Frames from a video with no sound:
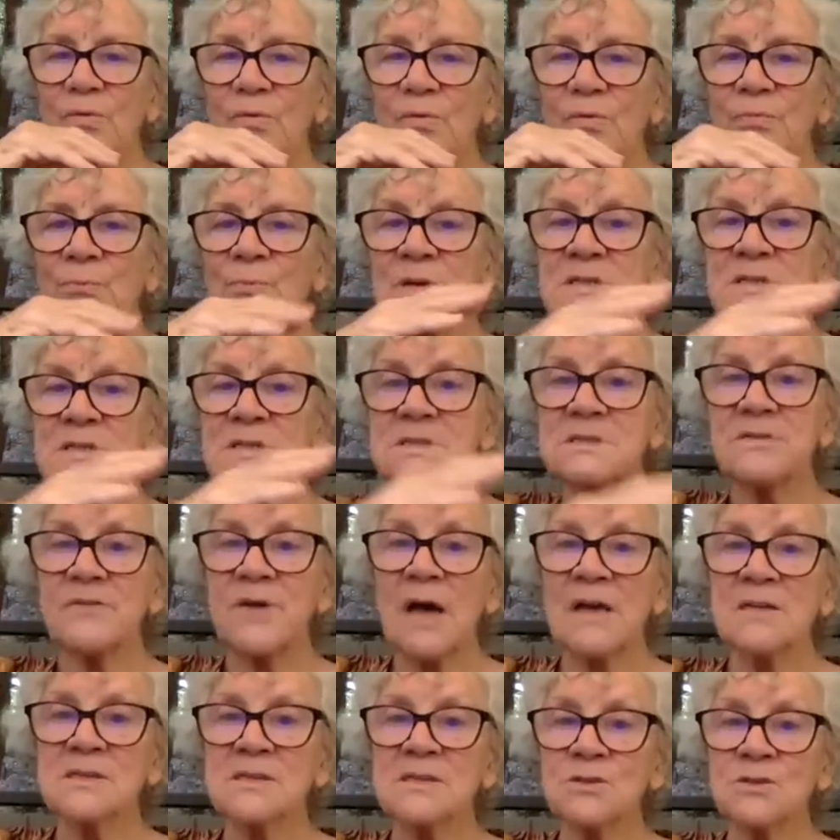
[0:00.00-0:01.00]
Was
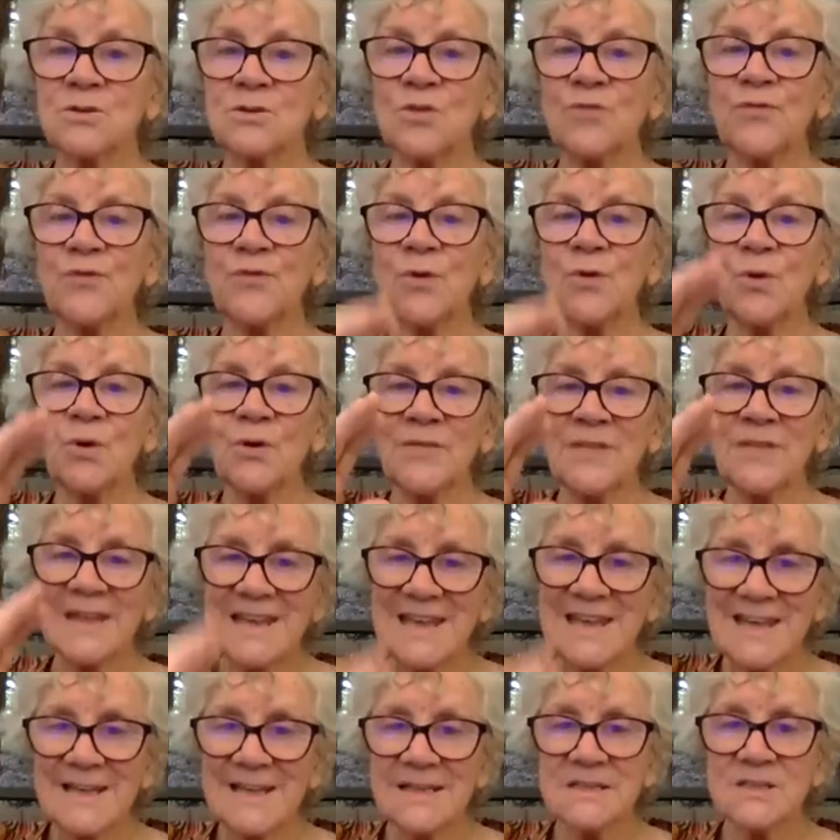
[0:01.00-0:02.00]
a school for all of the
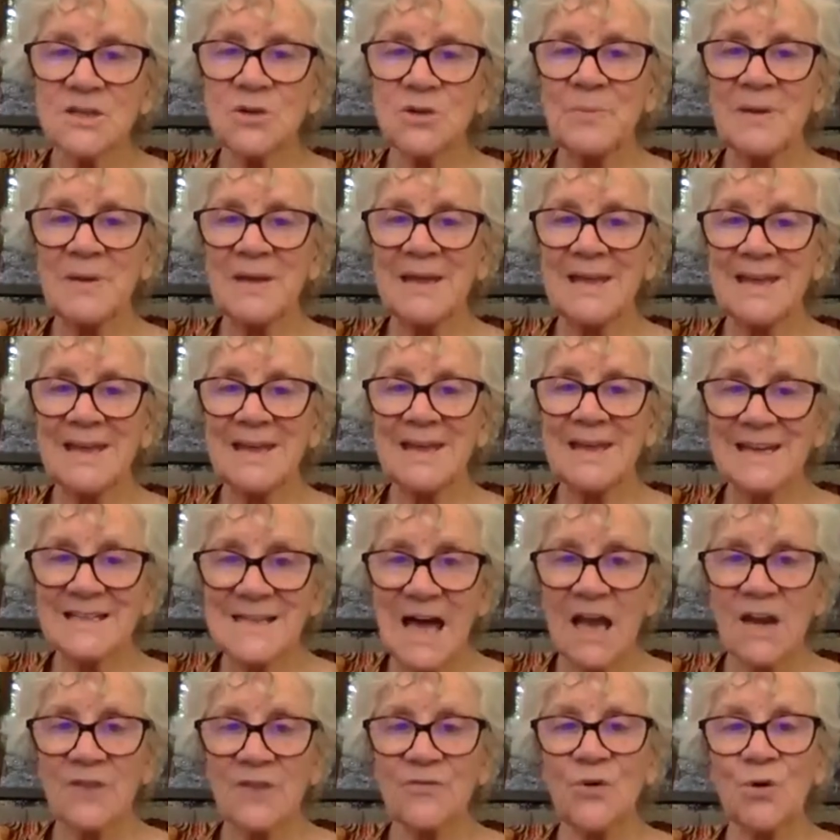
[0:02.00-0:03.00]
kids who'd been kicked
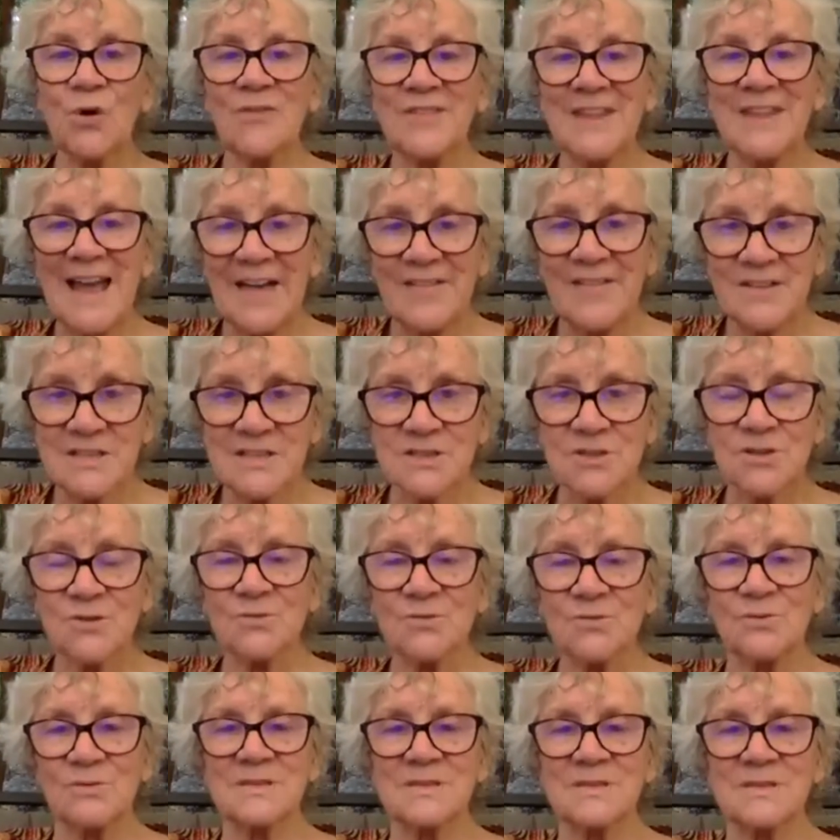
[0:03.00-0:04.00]
out of all of the other
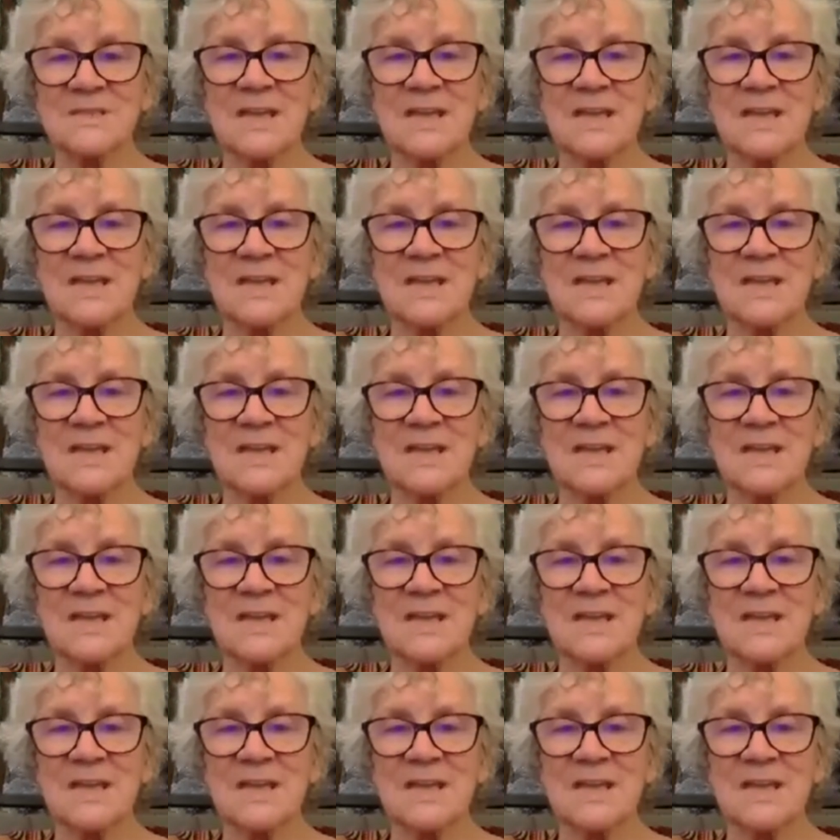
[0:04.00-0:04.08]
schools.